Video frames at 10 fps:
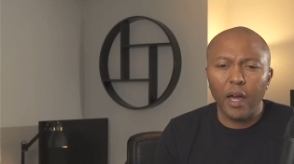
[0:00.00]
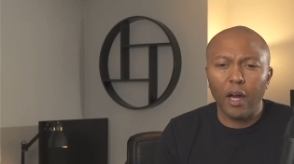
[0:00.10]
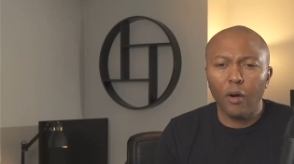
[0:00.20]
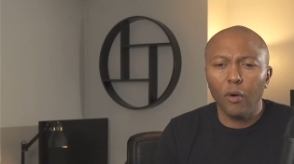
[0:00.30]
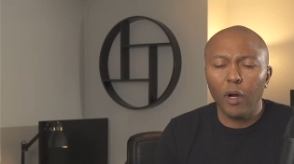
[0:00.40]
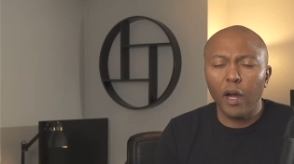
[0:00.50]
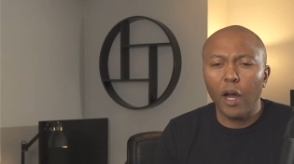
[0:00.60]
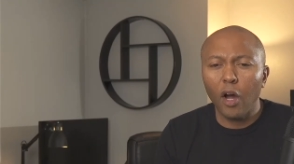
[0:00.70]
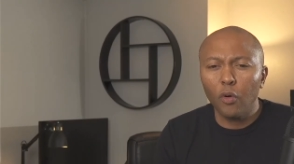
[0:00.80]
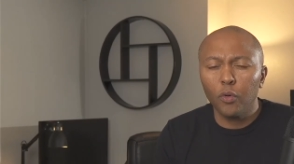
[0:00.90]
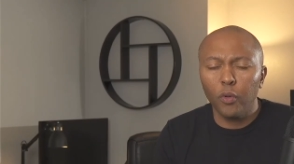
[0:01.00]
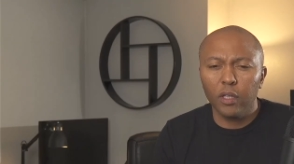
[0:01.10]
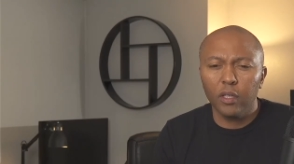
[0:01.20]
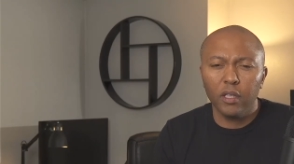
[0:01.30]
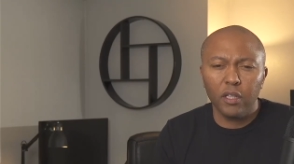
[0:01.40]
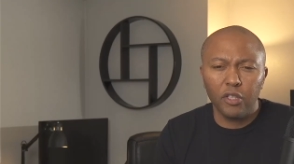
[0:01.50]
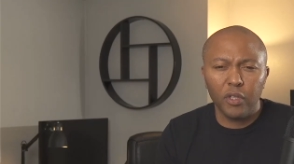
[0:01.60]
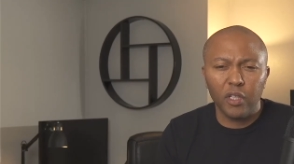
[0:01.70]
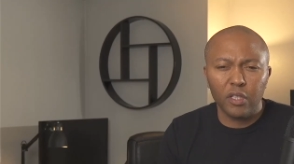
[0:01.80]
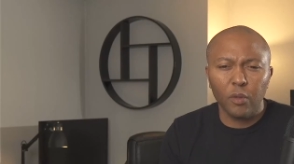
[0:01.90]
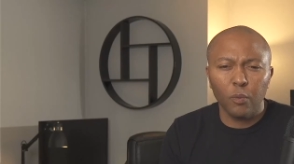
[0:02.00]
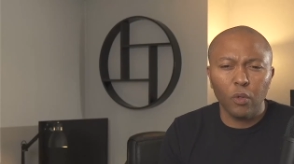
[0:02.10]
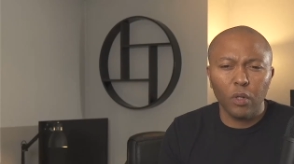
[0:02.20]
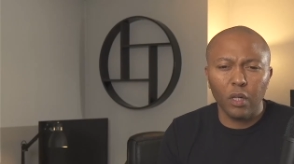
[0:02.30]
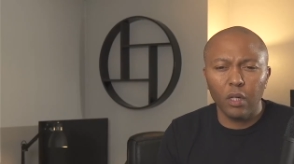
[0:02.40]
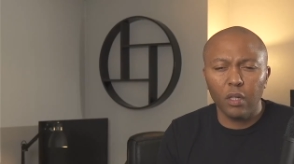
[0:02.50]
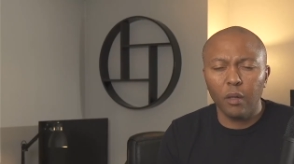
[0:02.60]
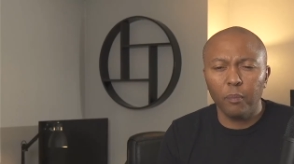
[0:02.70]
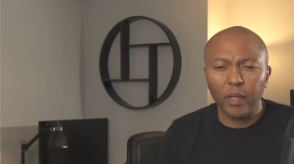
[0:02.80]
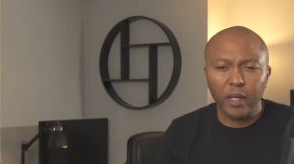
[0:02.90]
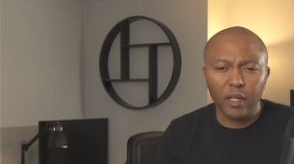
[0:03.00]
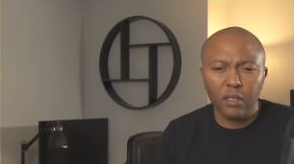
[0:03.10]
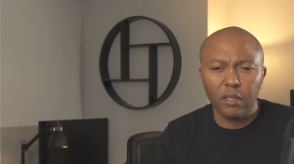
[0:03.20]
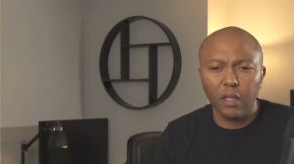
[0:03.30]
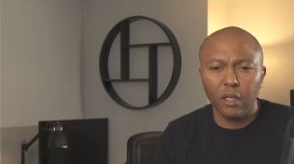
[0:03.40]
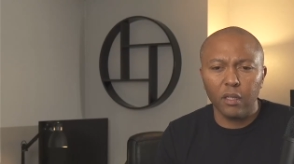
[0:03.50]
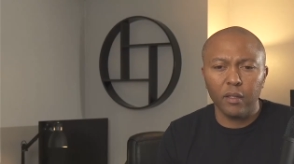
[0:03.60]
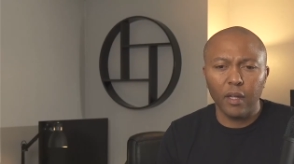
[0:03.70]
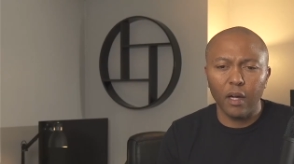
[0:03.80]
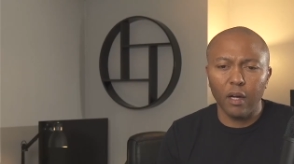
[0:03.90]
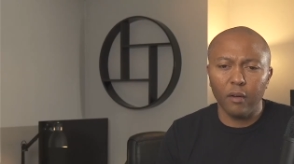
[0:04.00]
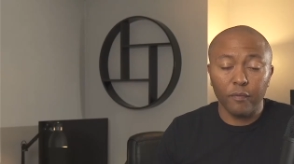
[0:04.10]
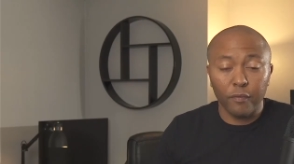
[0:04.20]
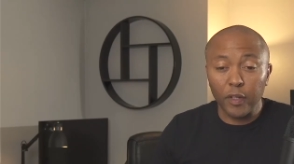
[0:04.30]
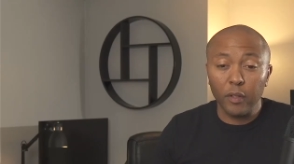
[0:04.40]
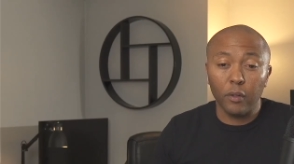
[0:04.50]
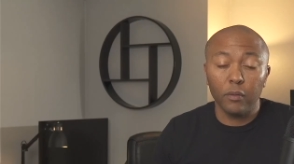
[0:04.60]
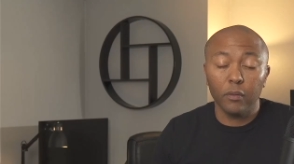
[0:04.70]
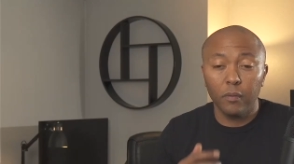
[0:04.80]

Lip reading: How quickly could you get someone placed and filled?